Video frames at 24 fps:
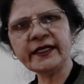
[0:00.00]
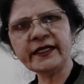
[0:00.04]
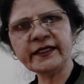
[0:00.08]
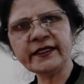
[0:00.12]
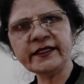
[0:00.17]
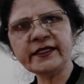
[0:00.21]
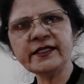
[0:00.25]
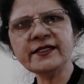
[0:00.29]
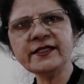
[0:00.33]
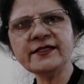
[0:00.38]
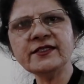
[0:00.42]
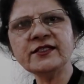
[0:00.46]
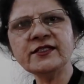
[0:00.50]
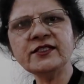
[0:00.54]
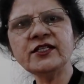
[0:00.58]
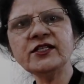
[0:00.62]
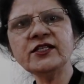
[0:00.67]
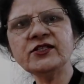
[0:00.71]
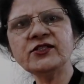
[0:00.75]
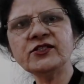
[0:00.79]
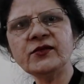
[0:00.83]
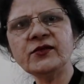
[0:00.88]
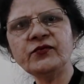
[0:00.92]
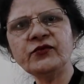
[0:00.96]

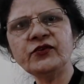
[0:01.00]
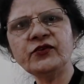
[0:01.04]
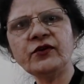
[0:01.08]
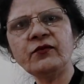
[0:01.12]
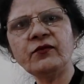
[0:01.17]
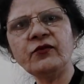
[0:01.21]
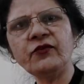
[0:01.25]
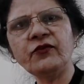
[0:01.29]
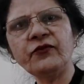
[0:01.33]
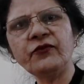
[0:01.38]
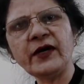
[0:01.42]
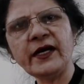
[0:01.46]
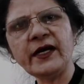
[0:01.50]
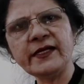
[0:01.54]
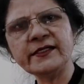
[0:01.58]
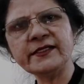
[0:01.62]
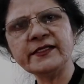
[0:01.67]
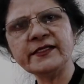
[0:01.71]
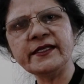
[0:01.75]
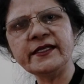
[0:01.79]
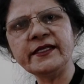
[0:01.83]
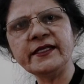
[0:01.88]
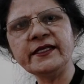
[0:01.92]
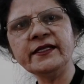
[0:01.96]
characteristic symptoms of
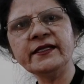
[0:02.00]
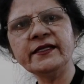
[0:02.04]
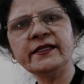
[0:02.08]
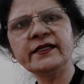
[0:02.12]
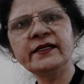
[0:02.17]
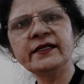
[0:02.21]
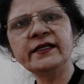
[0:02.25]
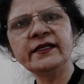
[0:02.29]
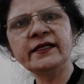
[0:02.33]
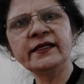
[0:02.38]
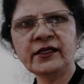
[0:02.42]
arsenic,